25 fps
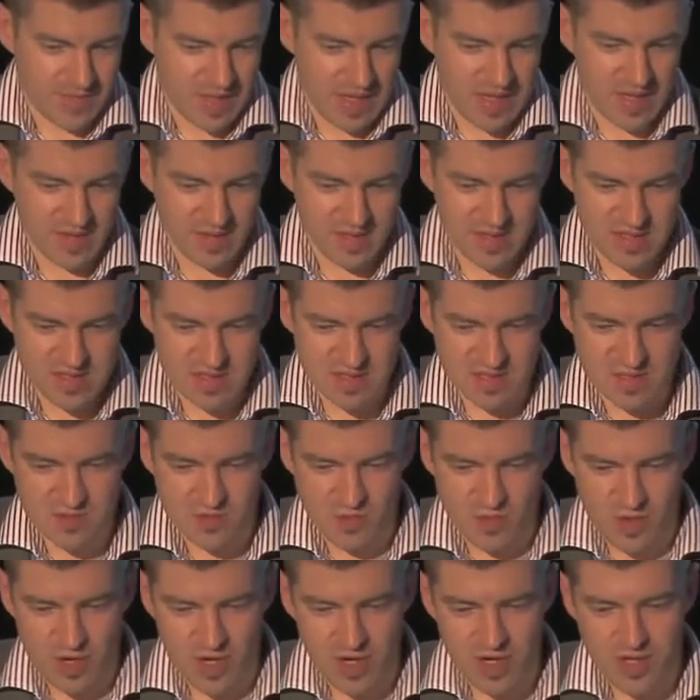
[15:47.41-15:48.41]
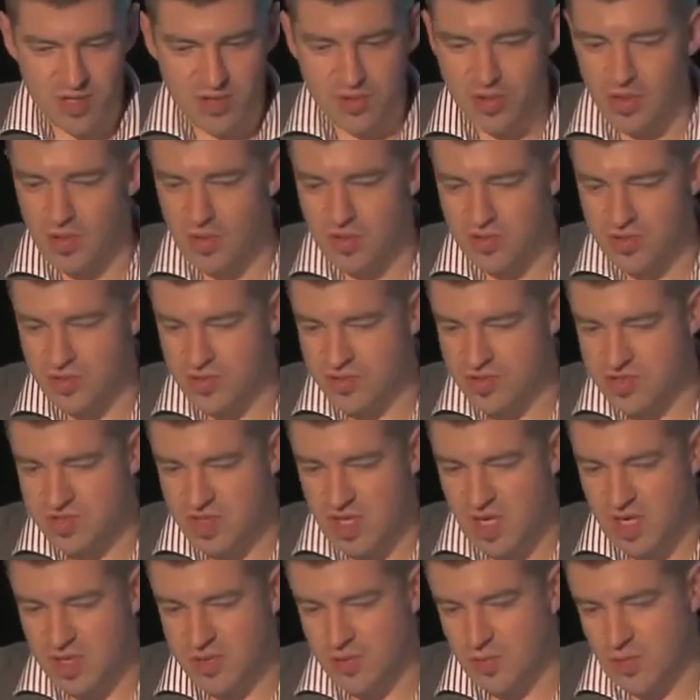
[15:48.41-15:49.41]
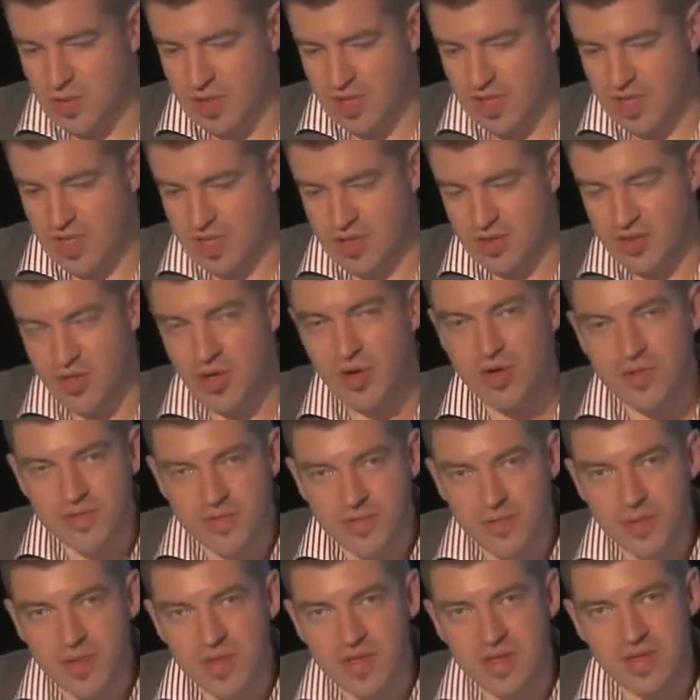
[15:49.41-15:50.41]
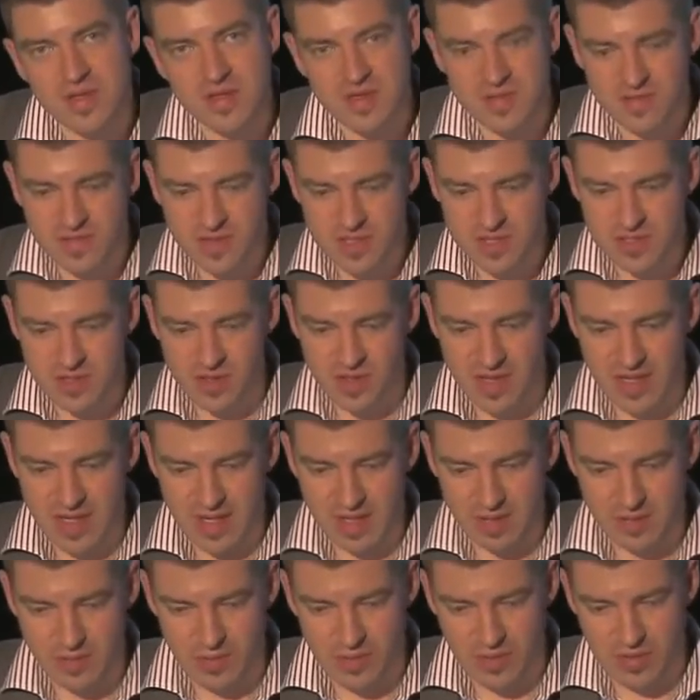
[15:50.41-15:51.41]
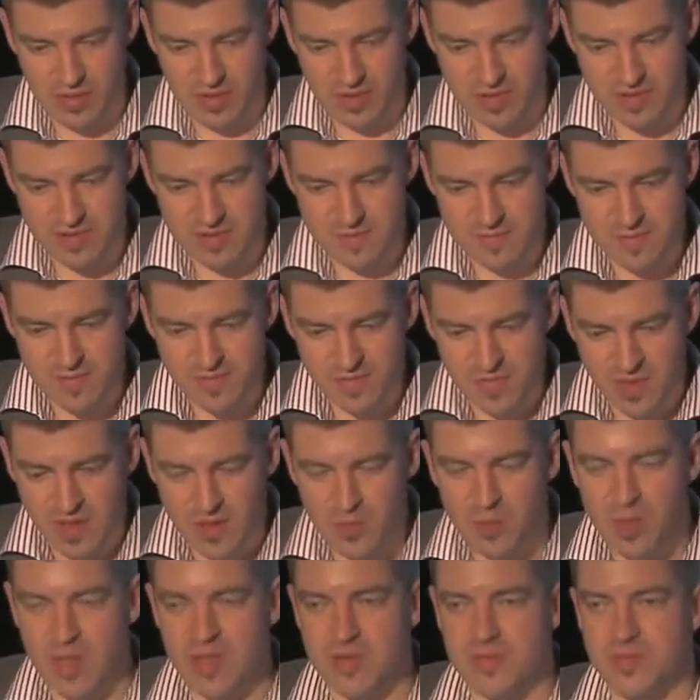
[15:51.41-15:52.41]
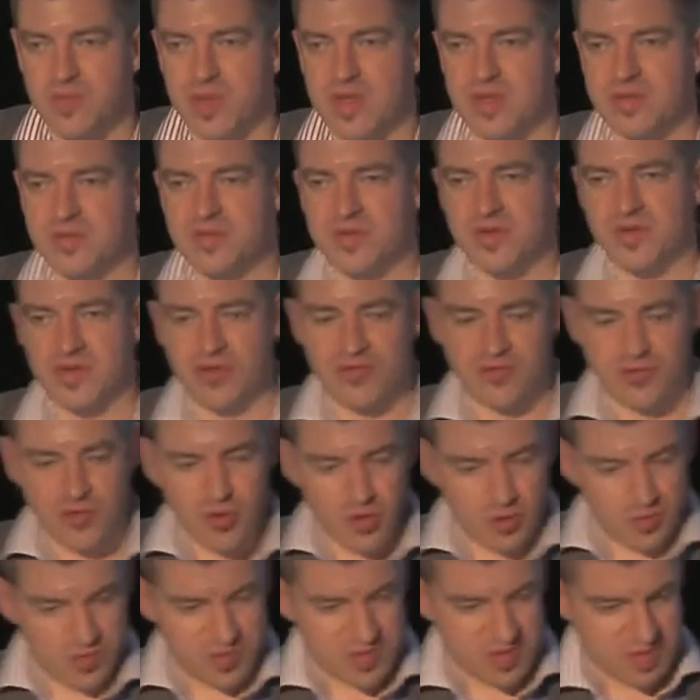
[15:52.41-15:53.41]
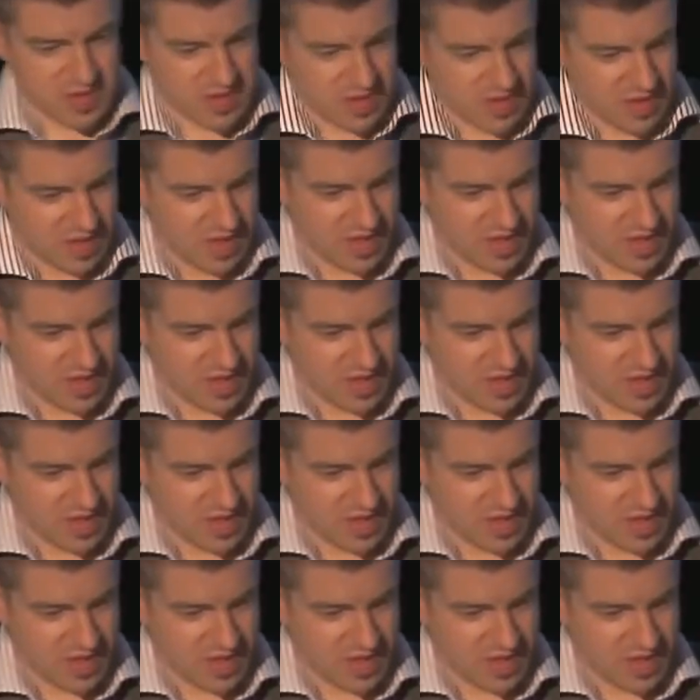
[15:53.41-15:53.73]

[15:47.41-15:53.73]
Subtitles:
and this is where you start working not with individual endpoints, but with groups.